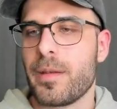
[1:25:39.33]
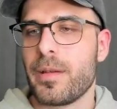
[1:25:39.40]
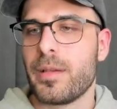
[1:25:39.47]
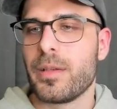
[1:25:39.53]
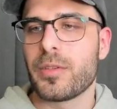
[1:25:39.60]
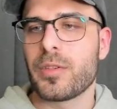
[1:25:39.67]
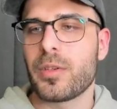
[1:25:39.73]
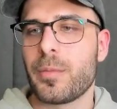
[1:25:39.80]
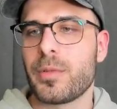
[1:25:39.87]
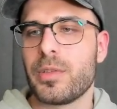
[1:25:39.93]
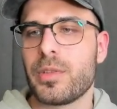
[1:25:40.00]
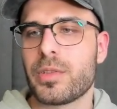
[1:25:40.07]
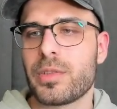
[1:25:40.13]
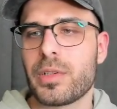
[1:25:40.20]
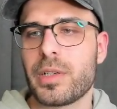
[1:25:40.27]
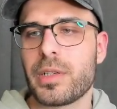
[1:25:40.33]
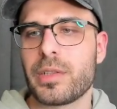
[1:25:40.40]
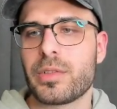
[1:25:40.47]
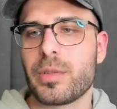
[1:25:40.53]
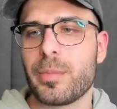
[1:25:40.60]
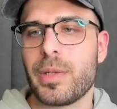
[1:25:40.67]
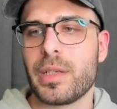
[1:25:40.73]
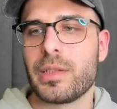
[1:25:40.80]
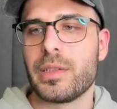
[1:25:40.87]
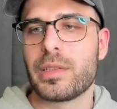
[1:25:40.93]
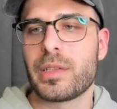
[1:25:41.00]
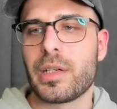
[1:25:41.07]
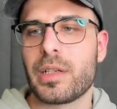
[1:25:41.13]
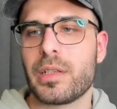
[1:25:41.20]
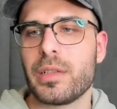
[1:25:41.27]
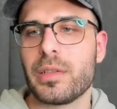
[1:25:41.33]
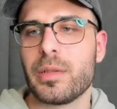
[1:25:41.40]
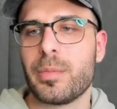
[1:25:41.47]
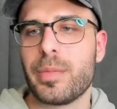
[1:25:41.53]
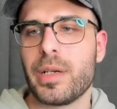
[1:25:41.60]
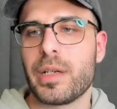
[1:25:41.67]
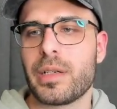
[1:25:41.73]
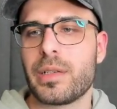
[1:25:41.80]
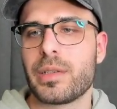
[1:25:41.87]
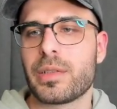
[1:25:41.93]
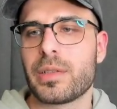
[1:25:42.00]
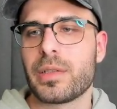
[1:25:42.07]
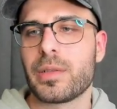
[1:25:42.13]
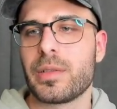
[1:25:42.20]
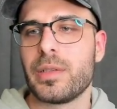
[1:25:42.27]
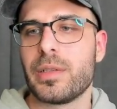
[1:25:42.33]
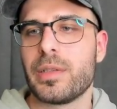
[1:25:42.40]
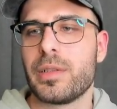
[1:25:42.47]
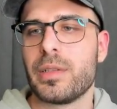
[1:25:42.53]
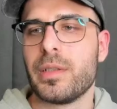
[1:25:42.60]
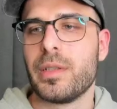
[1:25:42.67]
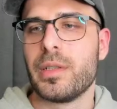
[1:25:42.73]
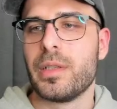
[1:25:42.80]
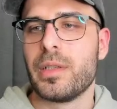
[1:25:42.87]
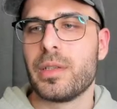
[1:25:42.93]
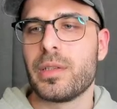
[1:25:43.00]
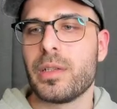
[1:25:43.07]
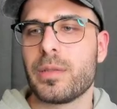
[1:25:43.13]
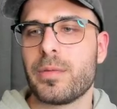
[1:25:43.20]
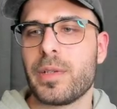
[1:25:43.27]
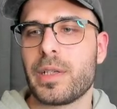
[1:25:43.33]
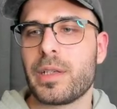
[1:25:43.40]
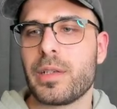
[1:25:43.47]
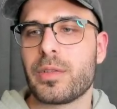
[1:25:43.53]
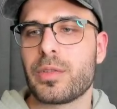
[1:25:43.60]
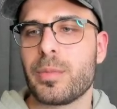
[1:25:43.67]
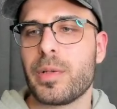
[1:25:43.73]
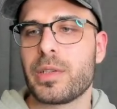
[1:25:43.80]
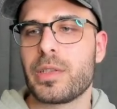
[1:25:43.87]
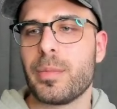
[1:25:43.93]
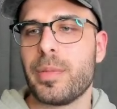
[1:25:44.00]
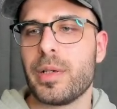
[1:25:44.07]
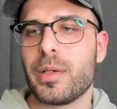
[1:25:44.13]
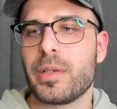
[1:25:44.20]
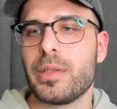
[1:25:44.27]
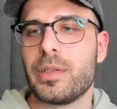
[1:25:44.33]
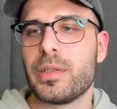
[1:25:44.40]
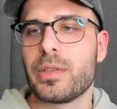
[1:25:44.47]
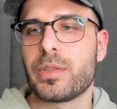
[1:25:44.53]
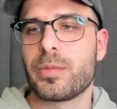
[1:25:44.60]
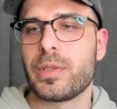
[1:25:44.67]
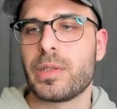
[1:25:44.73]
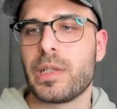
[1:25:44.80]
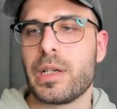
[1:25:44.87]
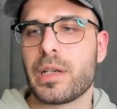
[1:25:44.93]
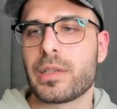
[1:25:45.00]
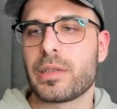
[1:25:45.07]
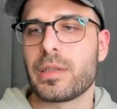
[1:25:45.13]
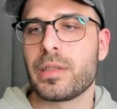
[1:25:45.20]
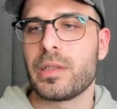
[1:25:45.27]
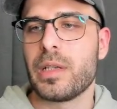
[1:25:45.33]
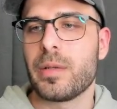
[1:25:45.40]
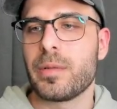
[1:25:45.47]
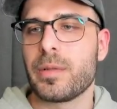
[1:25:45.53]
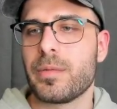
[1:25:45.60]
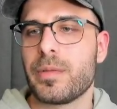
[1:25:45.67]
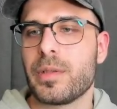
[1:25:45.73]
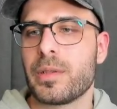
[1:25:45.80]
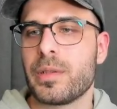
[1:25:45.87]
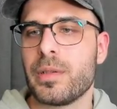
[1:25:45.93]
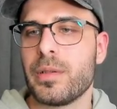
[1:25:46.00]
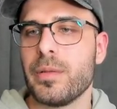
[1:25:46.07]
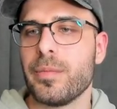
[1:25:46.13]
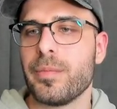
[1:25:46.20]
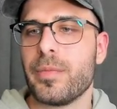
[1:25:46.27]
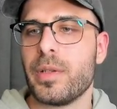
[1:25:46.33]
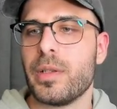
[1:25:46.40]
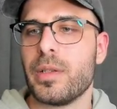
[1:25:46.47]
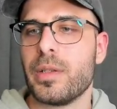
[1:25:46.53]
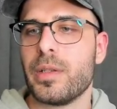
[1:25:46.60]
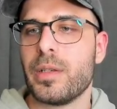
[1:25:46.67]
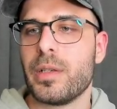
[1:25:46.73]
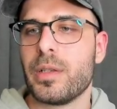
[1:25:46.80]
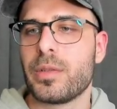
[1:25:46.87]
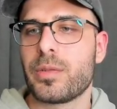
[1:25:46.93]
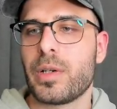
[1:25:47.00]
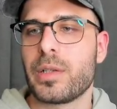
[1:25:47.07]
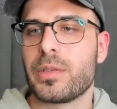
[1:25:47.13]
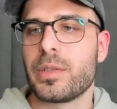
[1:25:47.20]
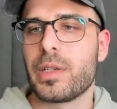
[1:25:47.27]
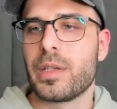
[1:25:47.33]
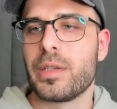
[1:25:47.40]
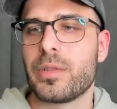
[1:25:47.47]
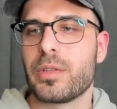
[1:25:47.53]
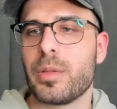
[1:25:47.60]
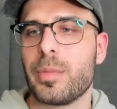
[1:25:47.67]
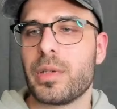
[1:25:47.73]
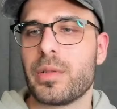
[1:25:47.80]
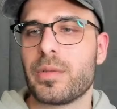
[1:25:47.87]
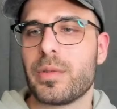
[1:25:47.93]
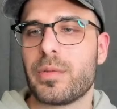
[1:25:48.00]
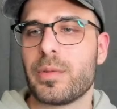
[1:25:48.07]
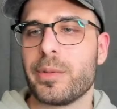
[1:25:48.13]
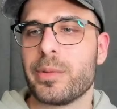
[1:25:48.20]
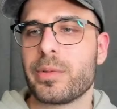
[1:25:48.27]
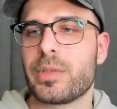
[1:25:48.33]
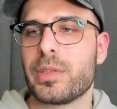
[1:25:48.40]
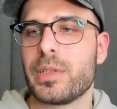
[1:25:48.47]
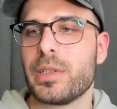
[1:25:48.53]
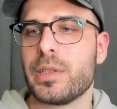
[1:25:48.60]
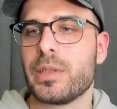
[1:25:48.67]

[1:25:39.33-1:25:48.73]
So I'm just starting to make these kind of little patterns down here. Not thinking too much about it, just relaxing and having fun, you know? Trying to get into a bit of a flow state.